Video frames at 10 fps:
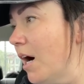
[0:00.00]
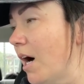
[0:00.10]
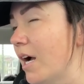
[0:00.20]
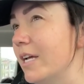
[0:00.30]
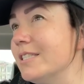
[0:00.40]

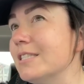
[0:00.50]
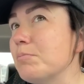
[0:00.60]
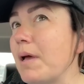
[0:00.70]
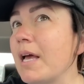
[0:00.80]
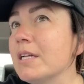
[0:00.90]
I
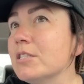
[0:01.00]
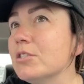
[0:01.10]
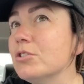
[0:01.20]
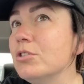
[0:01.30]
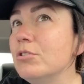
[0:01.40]
spent
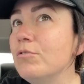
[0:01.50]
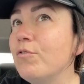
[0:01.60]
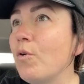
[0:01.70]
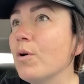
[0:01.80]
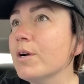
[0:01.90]

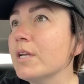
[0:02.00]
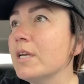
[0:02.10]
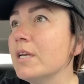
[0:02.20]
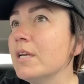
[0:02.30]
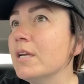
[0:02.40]

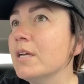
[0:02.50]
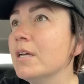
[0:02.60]
$240.